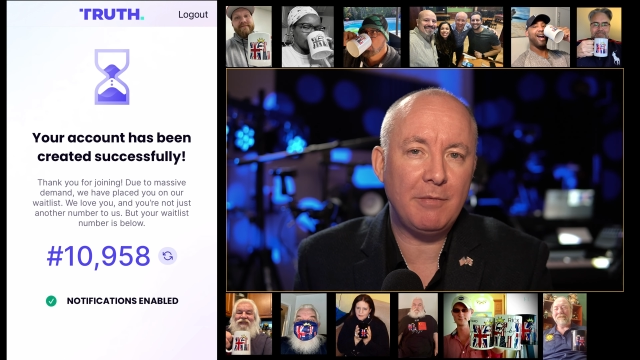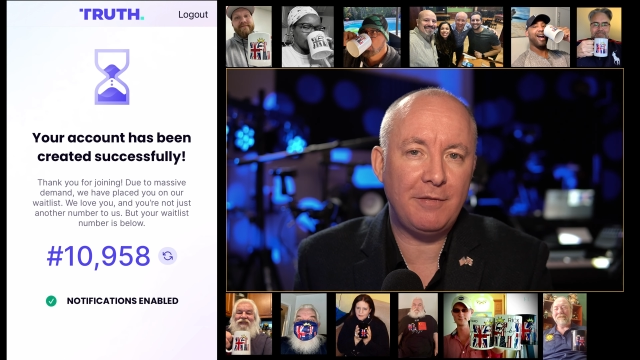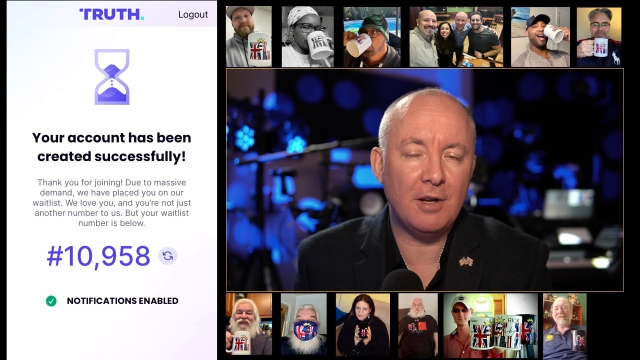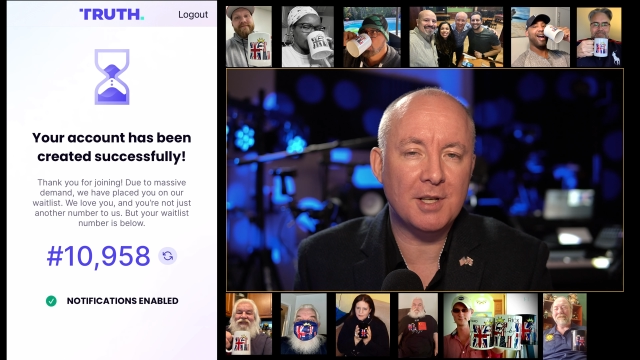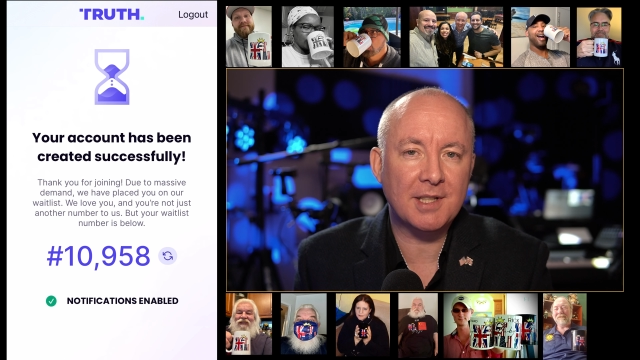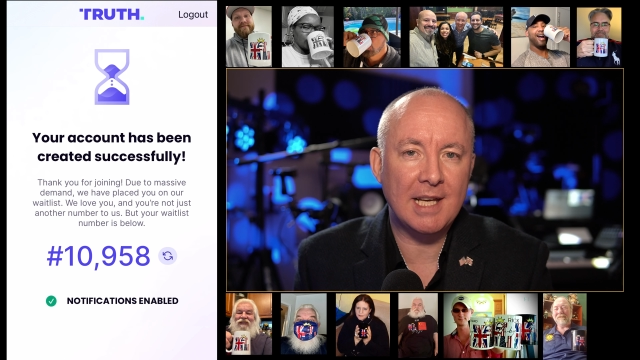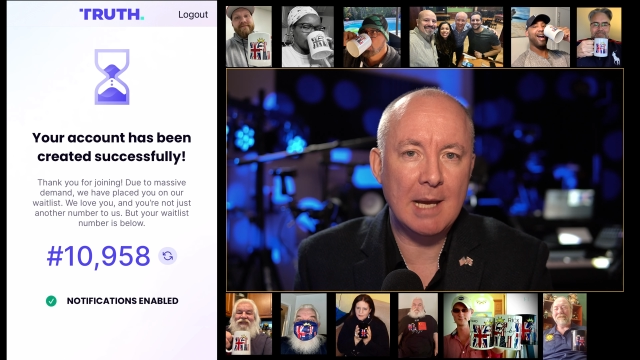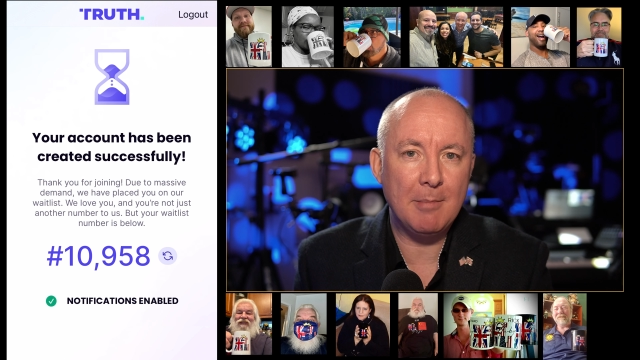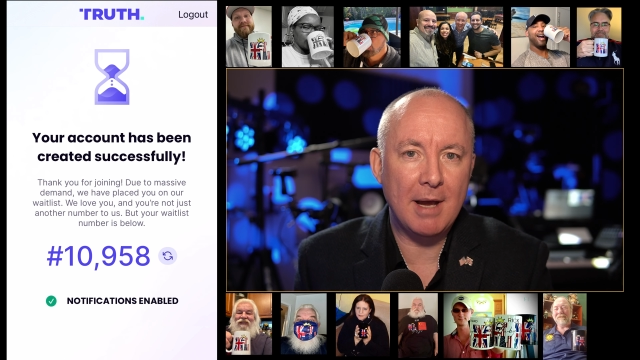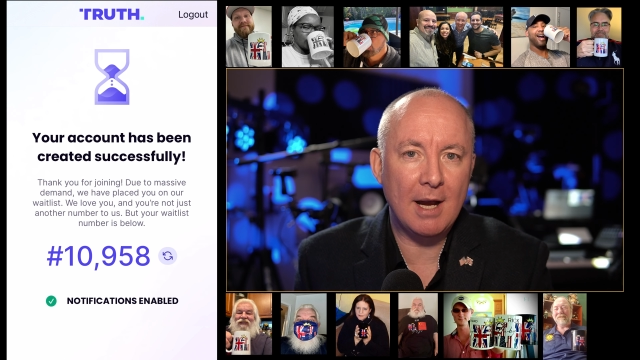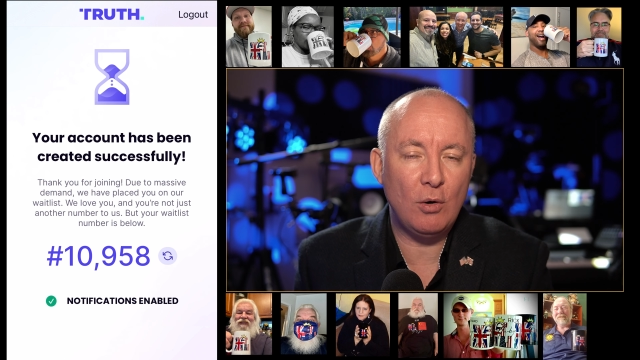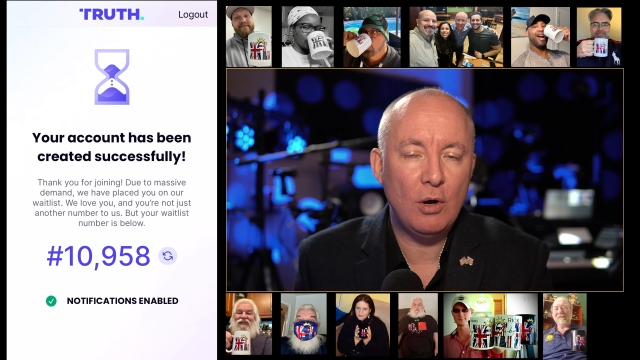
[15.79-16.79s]
first
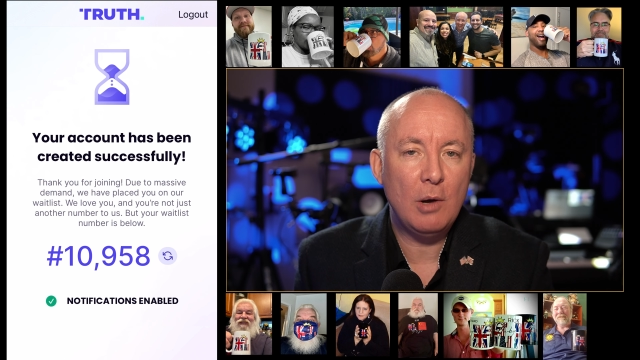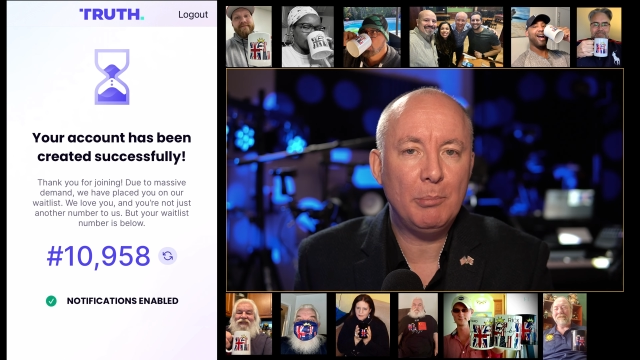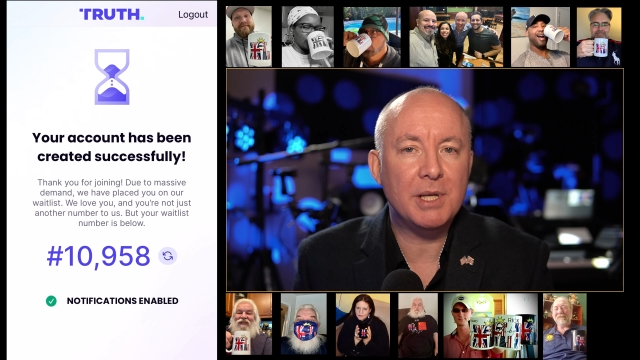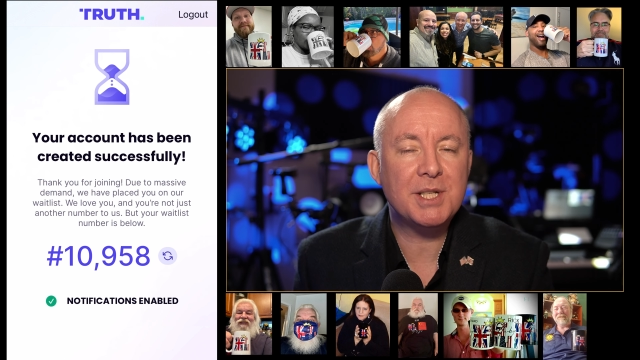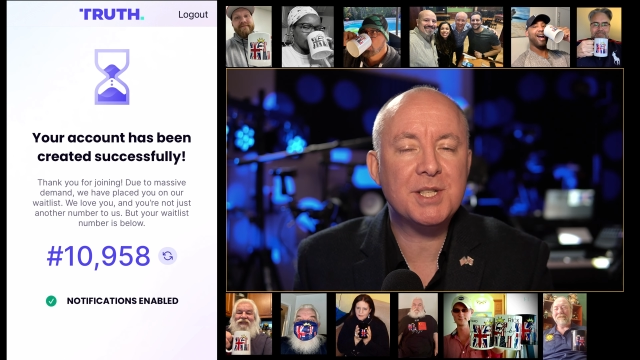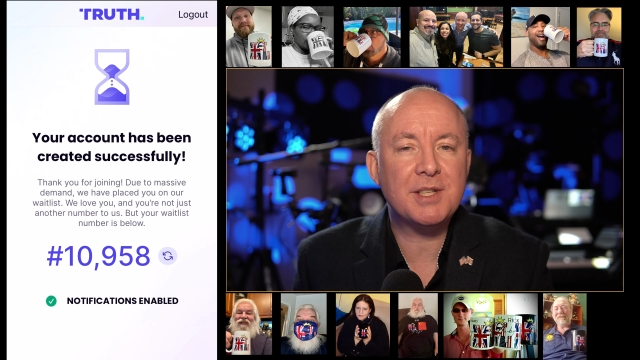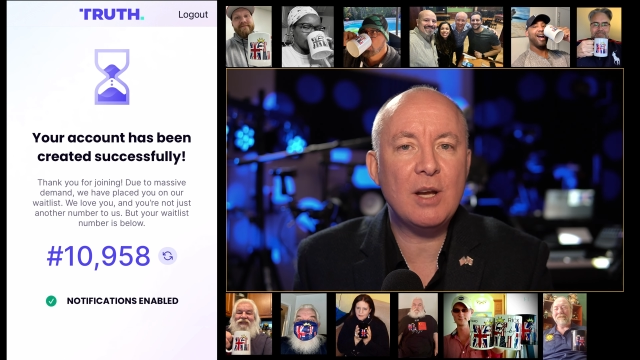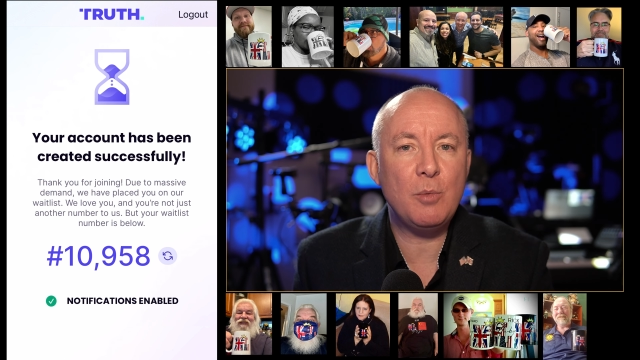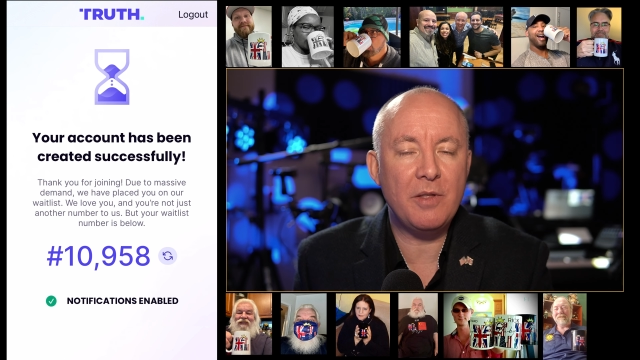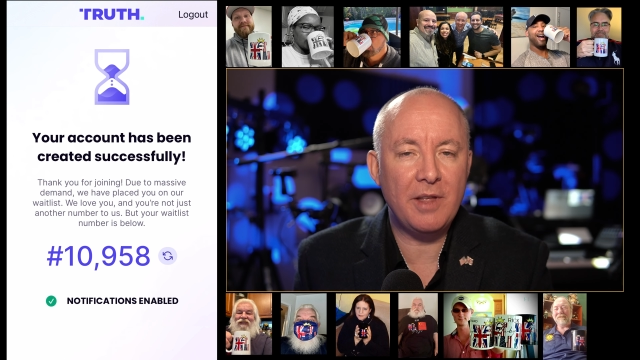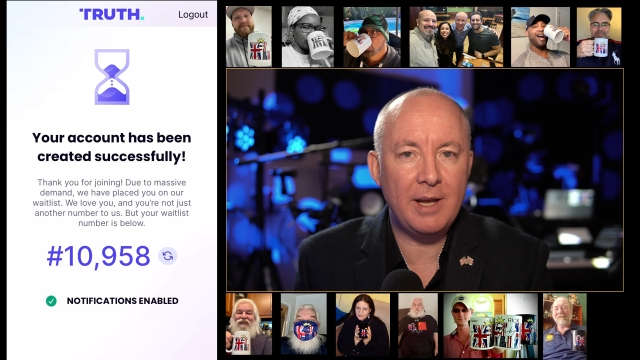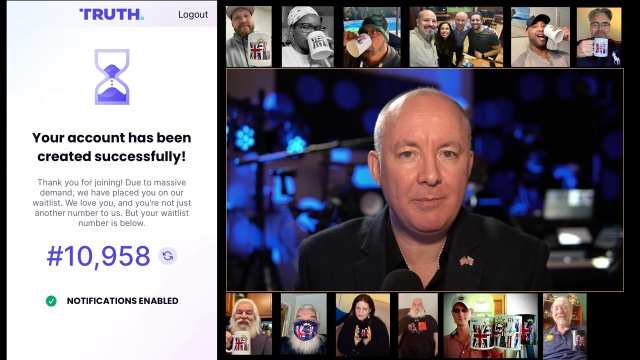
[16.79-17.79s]
came out, but stick
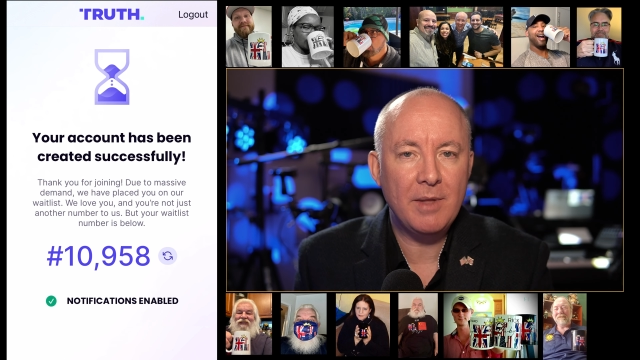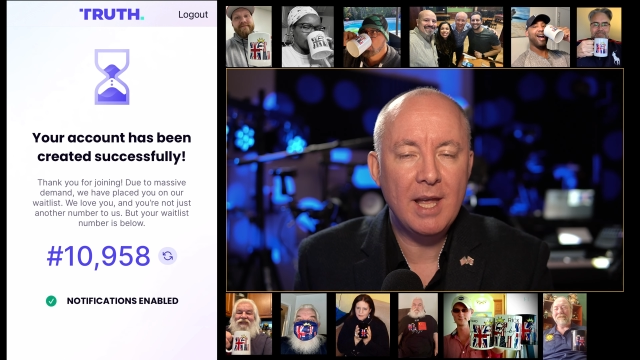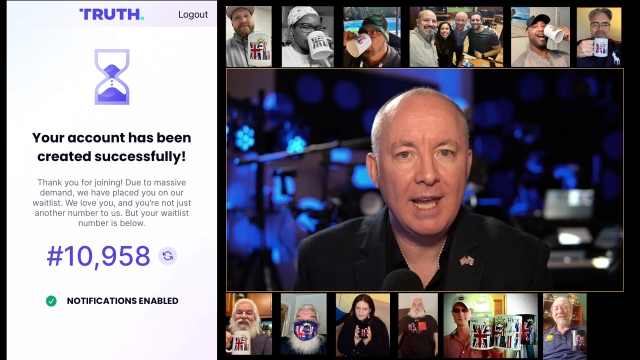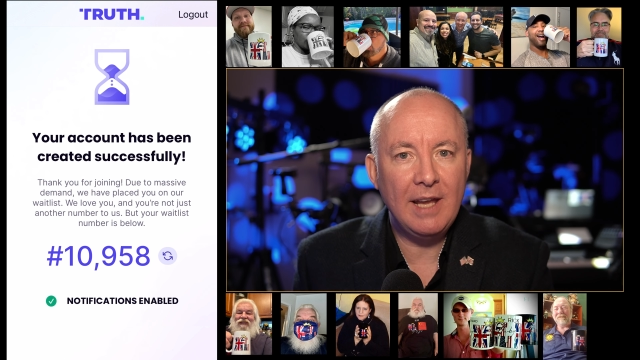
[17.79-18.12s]
with it.